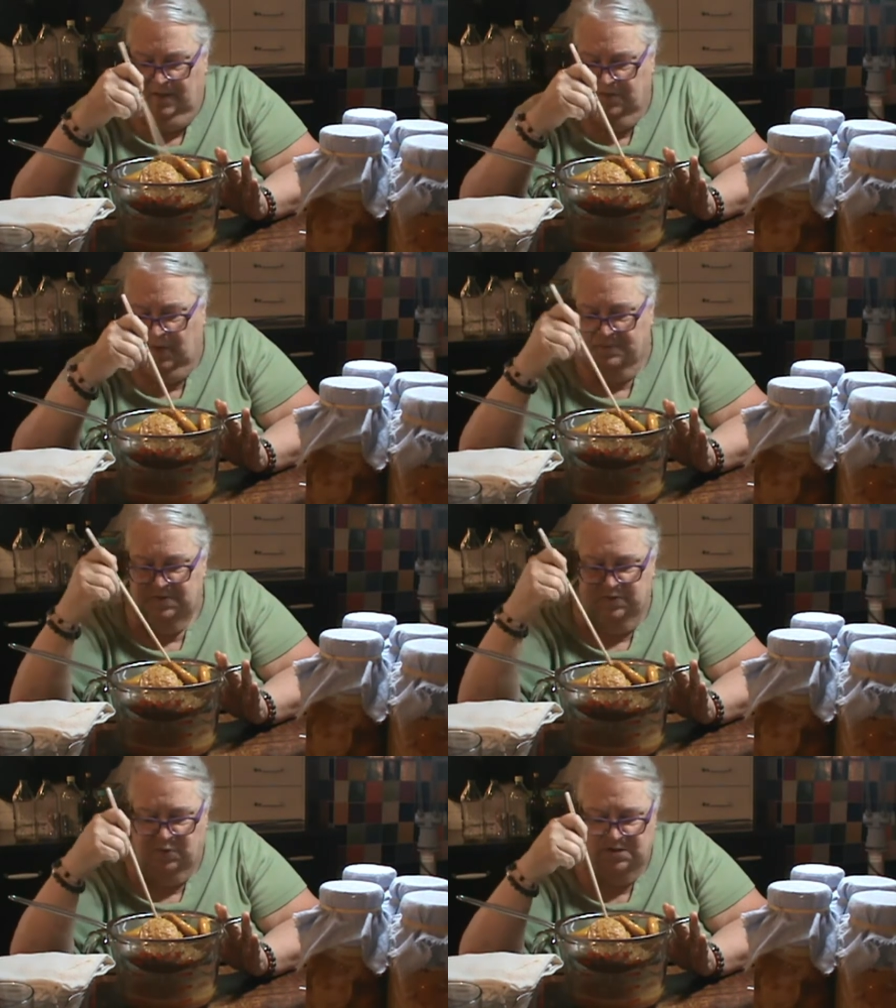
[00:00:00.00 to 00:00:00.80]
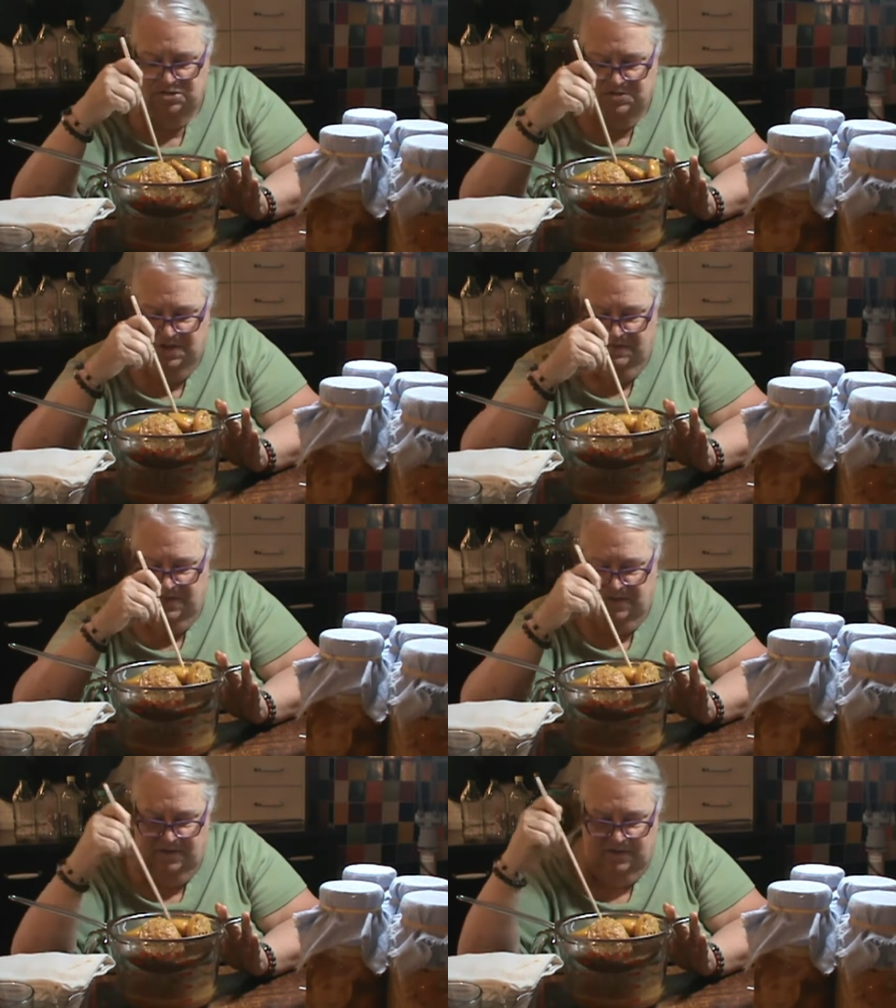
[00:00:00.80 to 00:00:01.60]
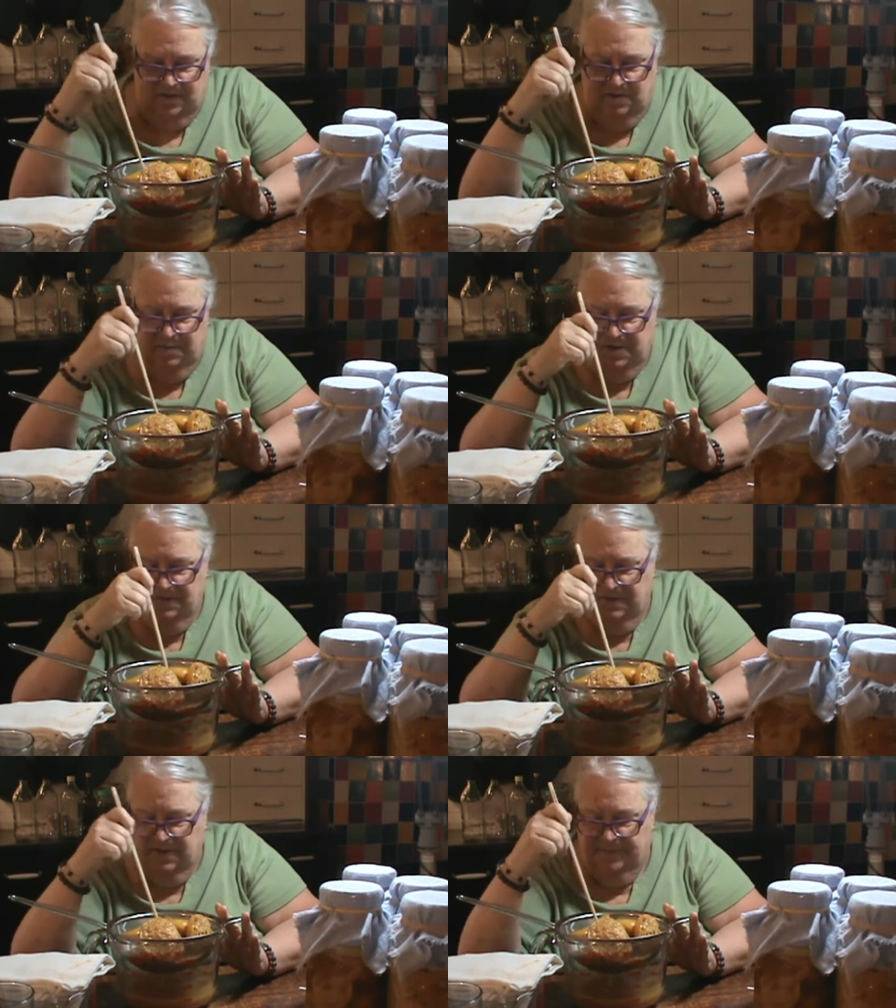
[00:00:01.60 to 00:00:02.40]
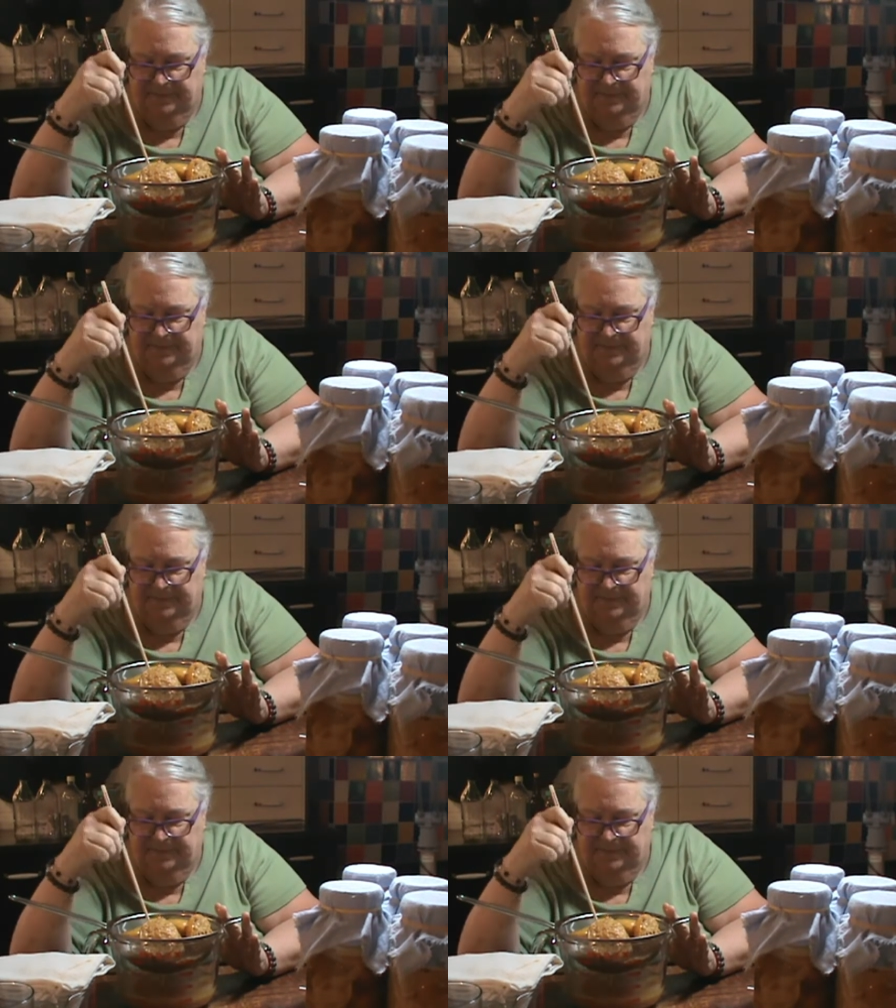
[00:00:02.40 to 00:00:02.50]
So I'm just going to give this a little bit of a